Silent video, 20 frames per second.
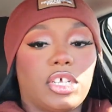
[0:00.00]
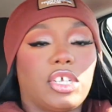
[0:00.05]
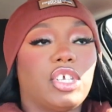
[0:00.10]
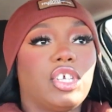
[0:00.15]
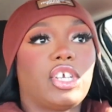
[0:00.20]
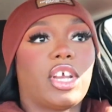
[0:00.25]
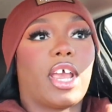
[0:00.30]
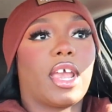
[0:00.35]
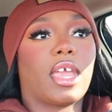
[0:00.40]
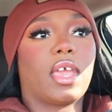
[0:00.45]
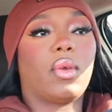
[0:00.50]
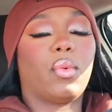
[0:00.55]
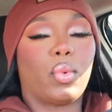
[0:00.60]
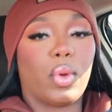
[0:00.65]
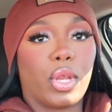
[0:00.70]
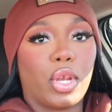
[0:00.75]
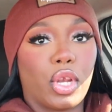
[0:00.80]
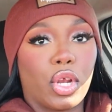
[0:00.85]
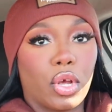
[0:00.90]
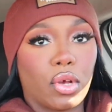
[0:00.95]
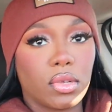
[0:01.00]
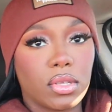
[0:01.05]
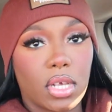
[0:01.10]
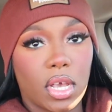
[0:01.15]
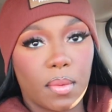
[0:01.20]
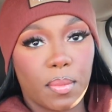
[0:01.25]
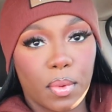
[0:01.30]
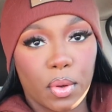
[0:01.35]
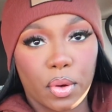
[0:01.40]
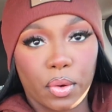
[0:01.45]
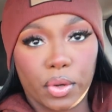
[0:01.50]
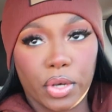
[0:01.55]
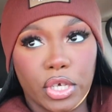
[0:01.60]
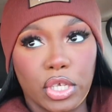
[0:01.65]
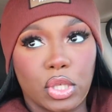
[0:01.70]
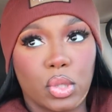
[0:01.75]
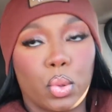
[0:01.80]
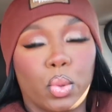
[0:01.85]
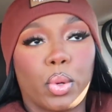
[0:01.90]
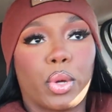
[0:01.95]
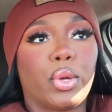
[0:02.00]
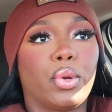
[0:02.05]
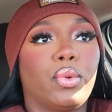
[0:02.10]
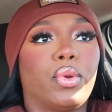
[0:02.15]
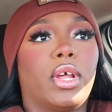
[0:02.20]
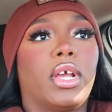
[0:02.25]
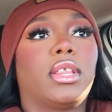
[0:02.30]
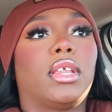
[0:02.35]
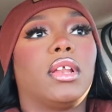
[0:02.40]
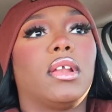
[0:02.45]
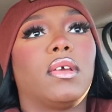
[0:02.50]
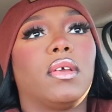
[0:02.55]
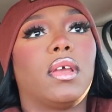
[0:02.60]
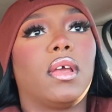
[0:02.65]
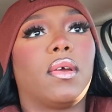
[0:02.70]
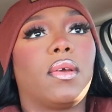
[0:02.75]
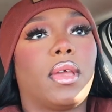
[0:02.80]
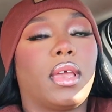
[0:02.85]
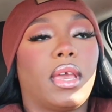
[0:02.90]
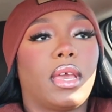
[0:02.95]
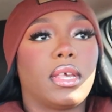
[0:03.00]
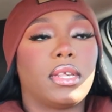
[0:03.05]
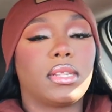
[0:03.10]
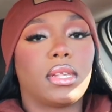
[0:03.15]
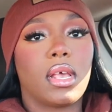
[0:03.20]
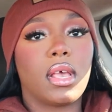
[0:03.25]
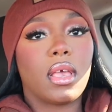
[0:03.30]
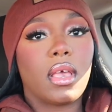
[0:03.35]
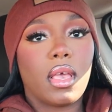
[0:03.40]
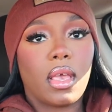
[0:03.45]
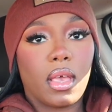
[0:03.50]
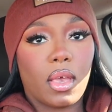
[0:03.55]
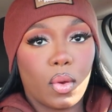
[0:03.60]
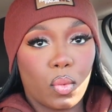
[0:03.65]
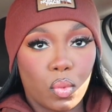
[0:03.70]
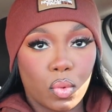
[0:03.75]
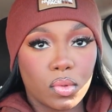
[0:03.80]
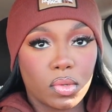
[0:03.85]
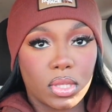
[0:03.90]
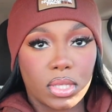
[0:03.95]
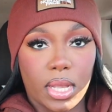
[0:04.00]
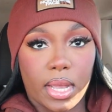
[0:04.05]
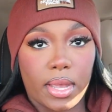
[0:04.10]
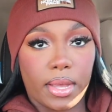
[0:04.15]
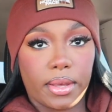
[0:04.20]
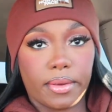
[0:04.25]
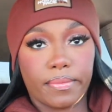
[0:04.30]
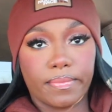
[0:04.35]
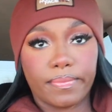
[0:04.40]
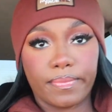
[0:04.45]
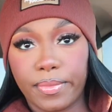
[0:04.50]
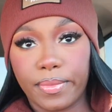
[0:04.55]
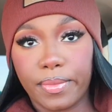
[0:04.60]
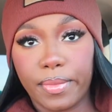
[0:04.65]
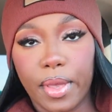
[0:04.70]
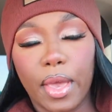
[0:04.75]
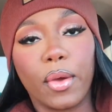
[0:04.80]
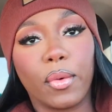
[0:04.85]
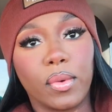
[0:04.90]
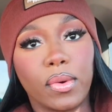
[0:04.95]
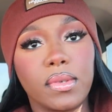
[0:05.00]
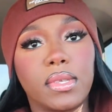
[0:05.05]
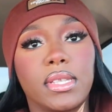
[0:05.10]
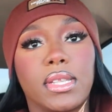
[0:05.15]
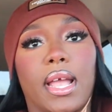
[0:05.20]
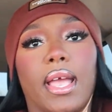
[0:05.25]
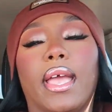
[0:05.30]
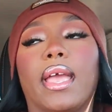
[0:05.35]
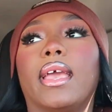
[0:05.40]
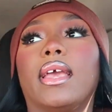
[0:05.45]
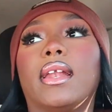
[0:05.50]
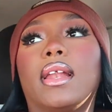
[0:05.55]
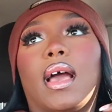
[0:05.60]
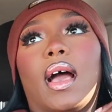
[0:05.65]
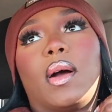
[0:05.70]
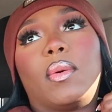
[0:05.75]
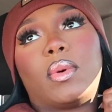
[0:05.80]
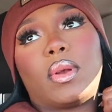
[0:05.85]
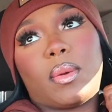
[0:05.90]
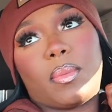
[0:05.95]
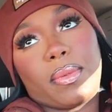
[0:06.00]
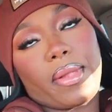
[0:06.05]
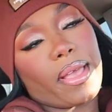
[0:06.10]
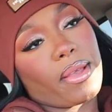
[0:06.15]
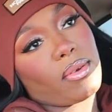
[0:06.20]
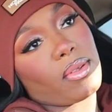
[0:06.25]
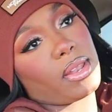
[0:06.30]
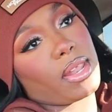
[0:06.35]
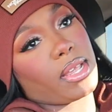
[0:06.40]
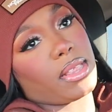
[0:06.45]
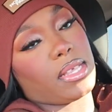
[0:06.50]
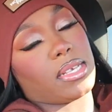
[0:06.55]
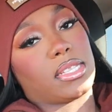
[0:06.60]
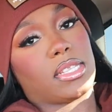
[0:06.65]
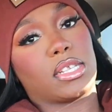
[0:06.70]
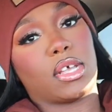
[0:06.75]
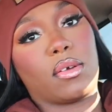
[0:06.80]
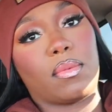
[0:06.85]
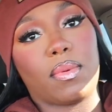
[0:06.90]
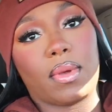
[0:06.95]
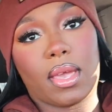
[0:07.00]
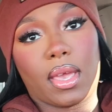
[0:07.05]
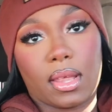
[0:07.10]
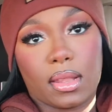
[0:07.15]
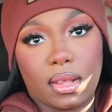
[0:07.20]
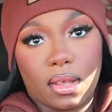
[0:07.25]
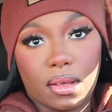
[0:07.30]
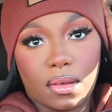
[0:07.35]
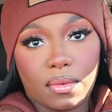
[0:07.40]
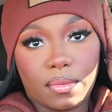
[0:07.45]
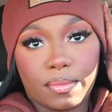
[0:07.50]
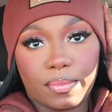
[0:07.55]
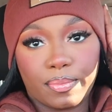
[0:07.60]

this jacket with no type of grease, oil, nothing on your hands, it will stain. It will stain. I want a black one like this so bad though.